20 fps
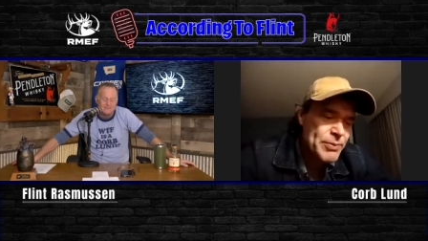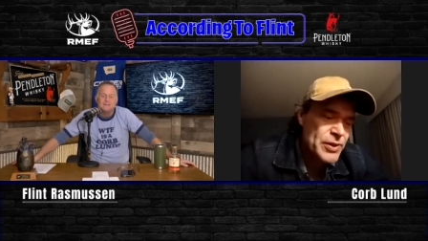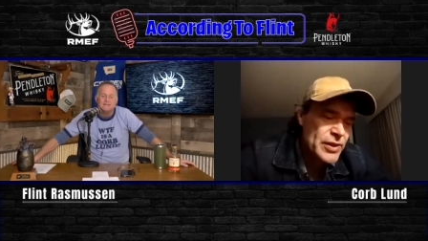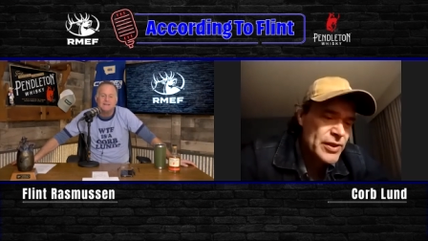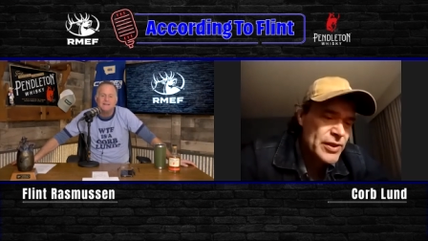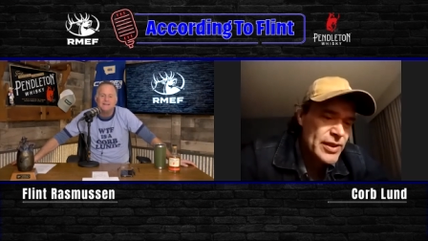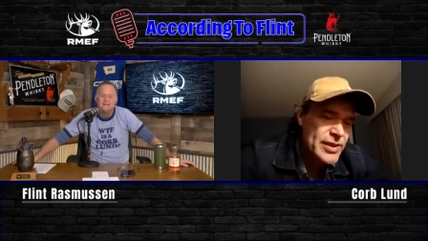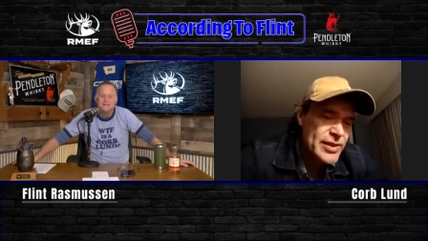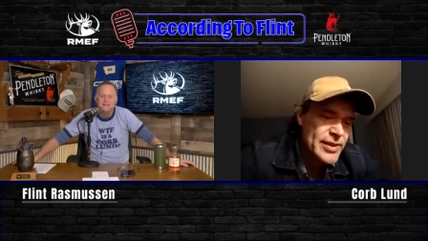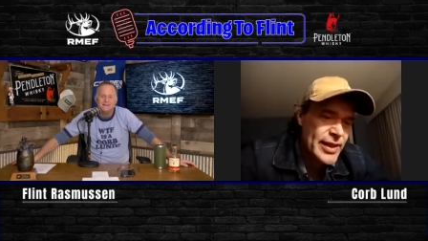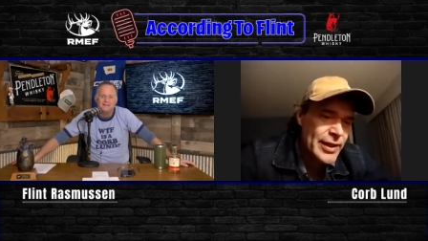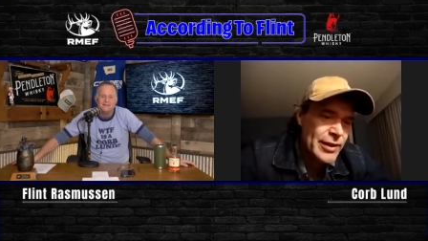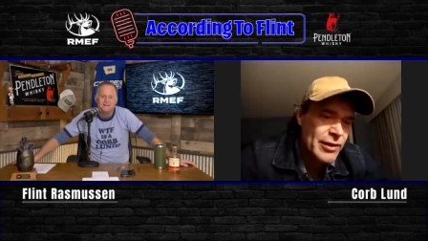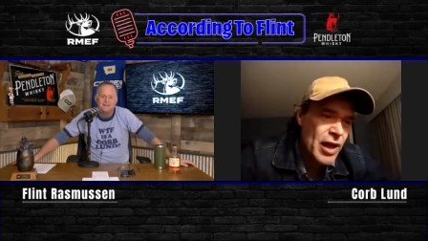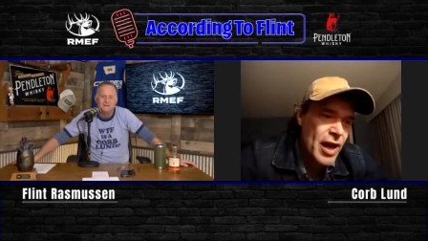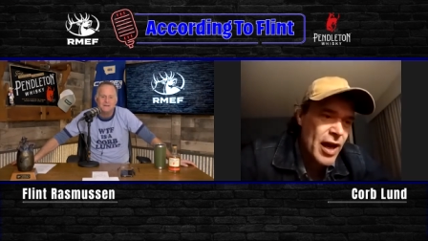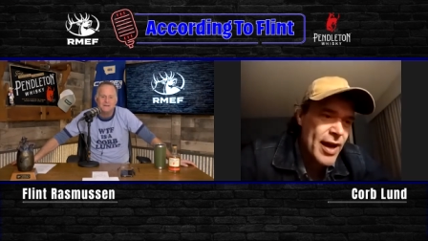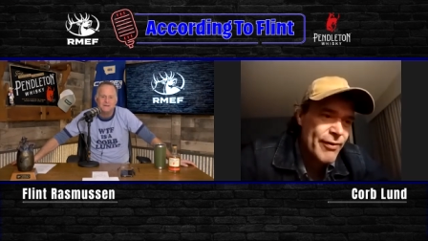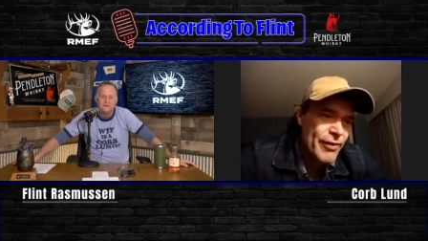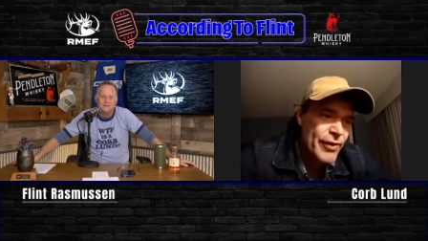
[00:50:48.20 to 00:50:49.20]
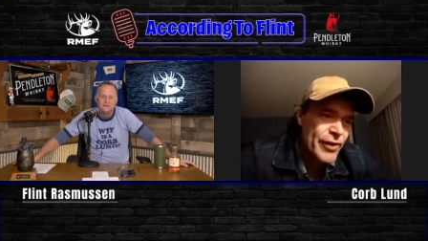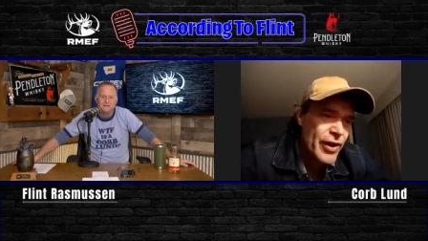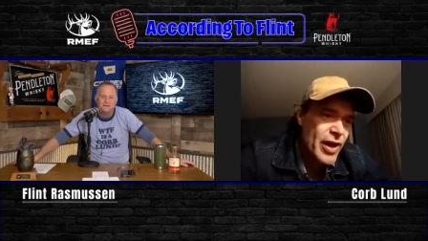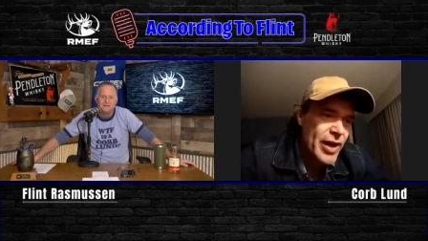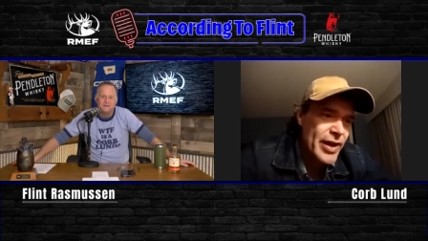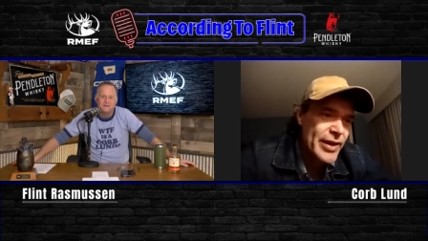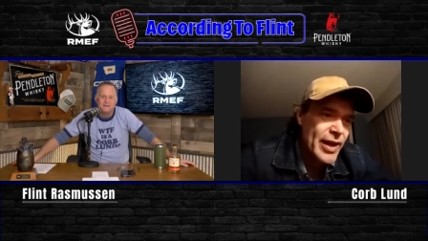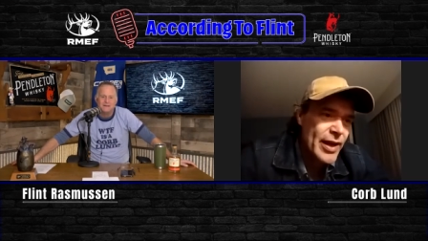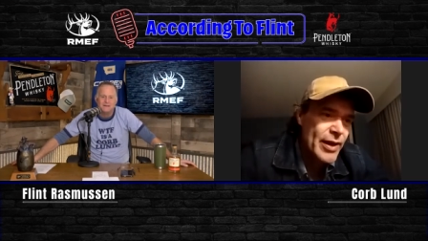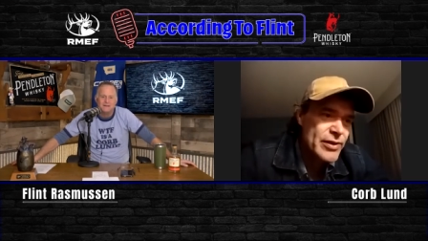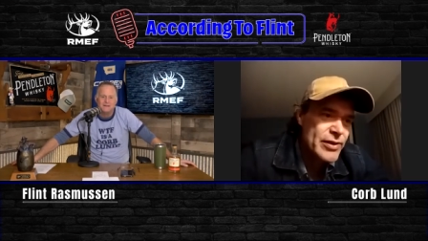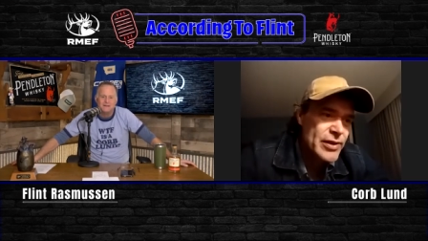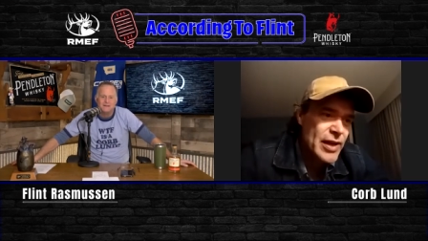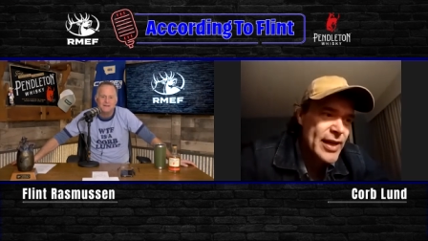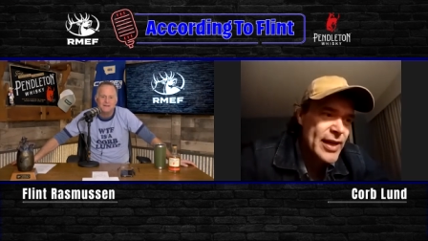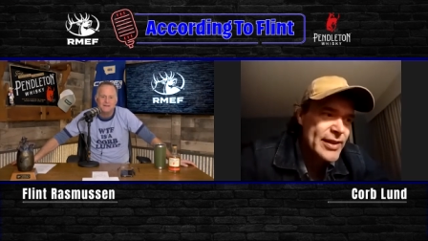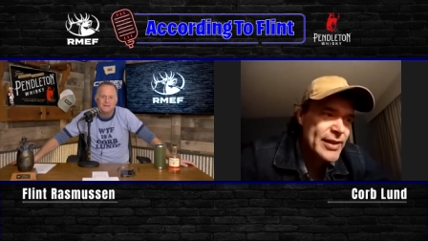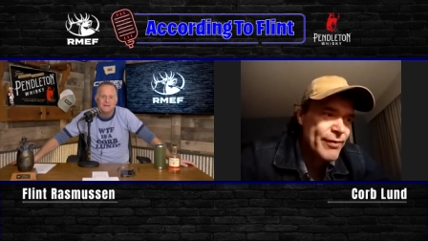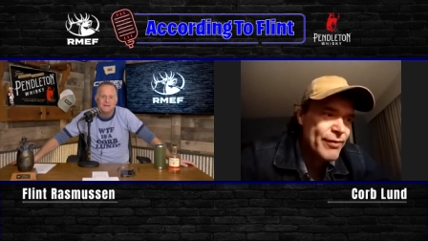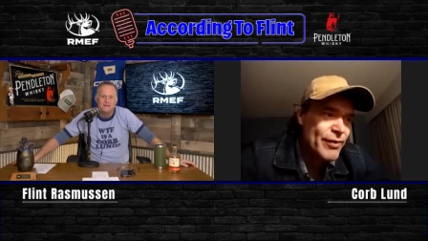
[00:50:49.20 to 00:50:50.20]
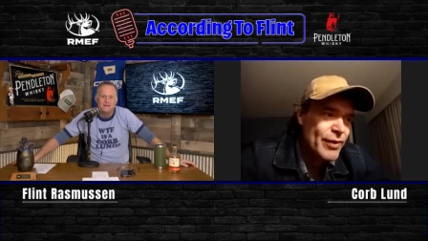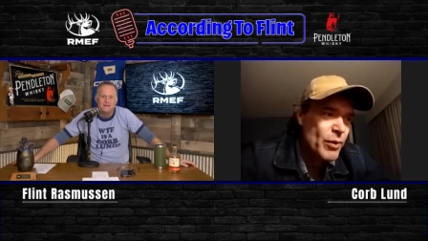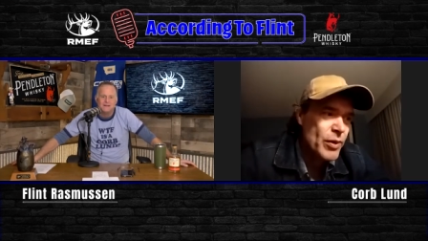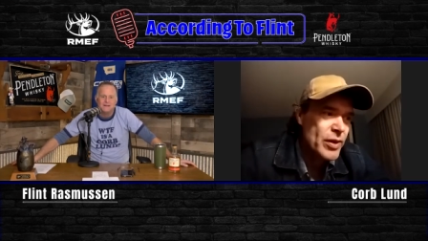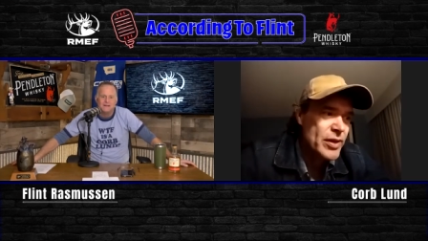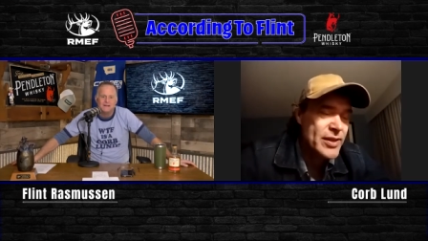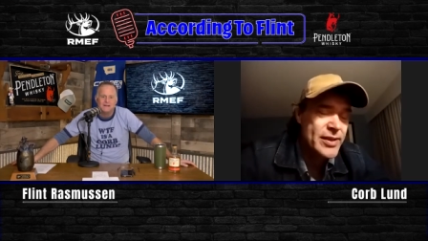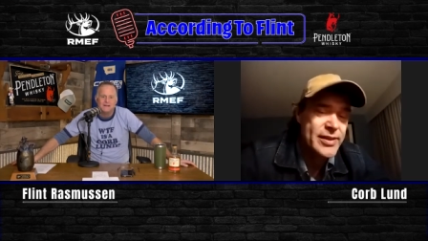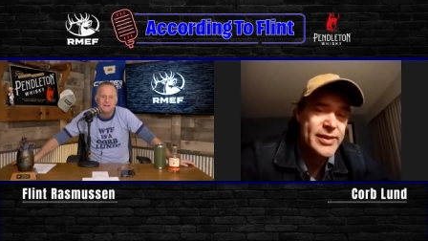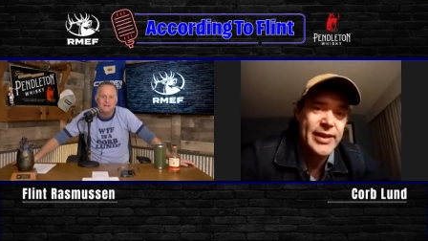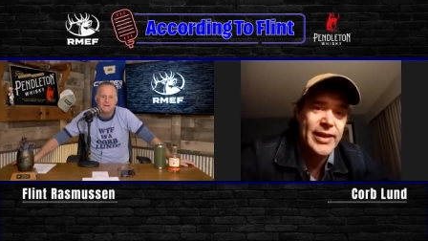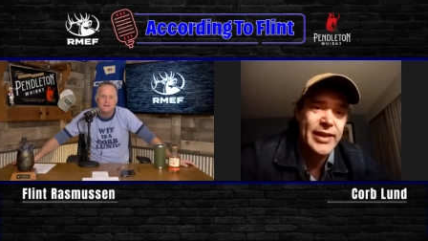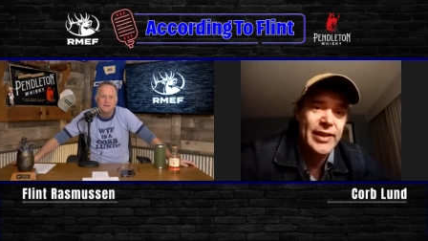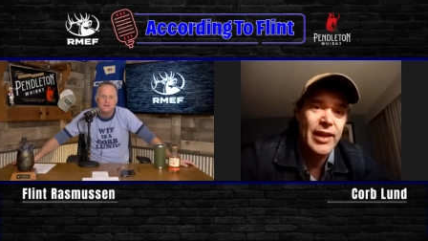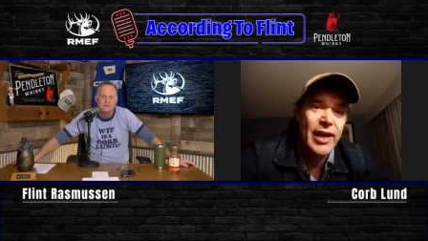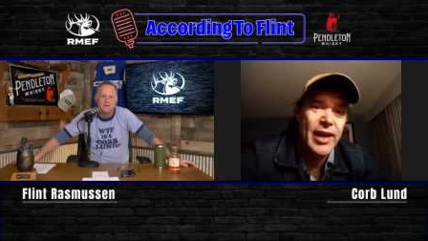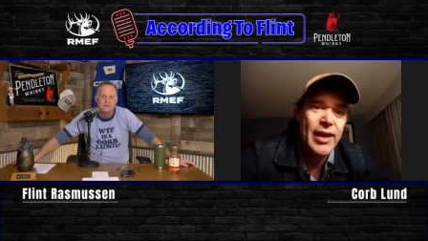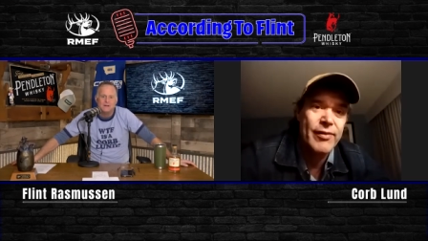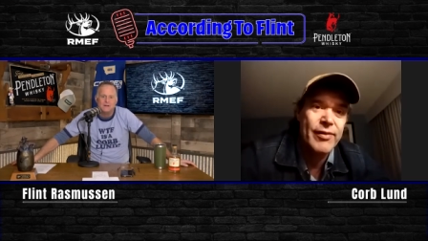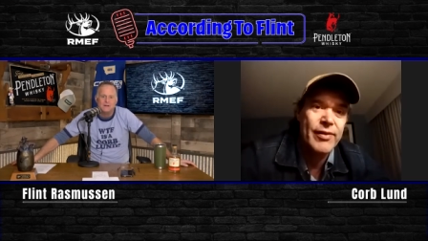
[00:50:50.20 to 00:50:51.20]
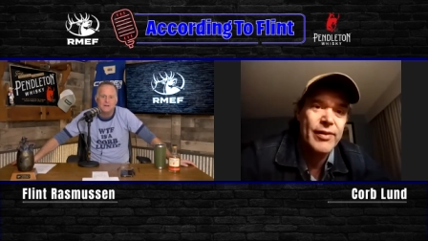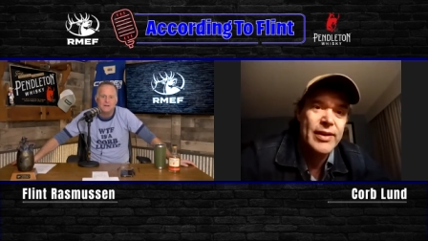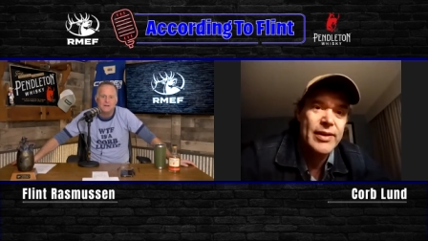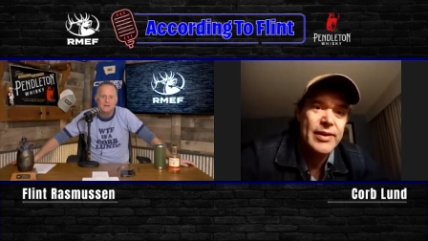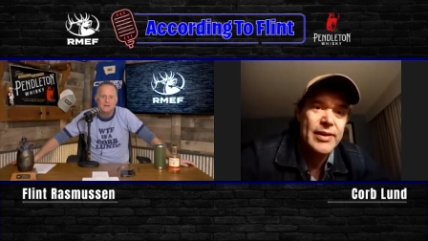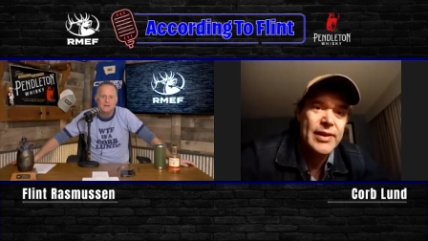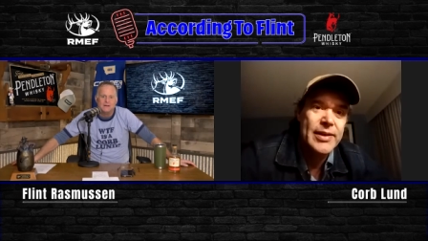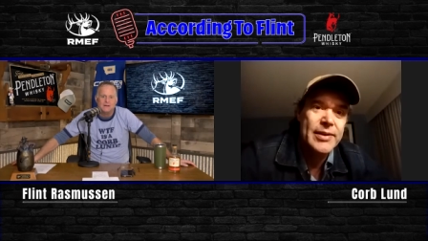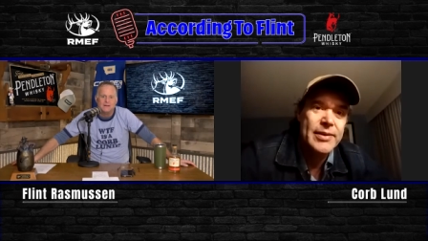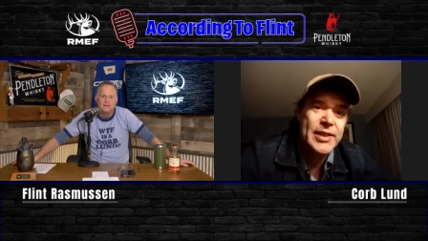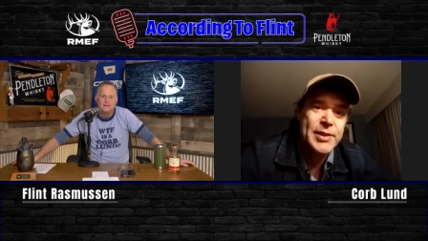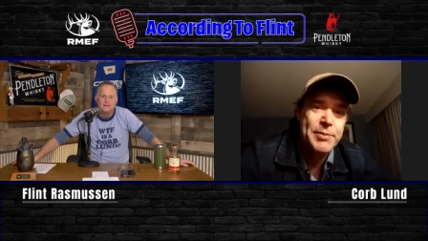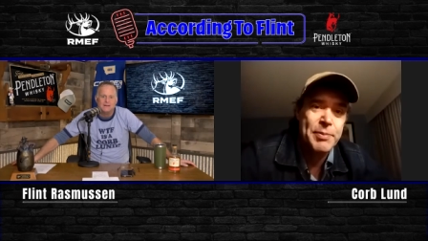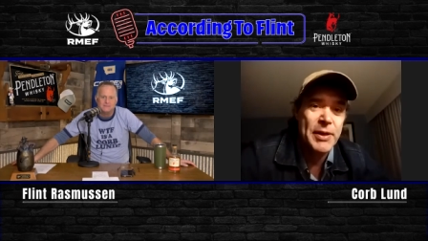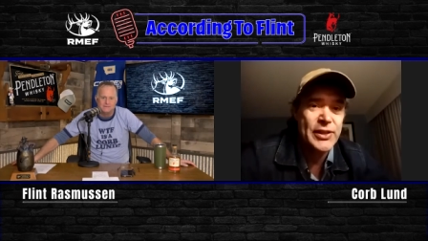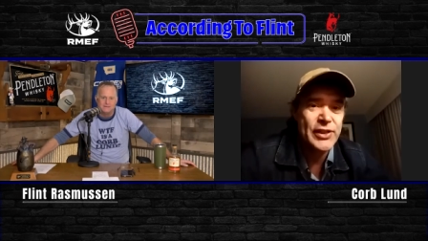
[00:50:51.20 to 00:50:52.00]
option to sing live or not, and I, I definitely wanted to sing it live, yeah.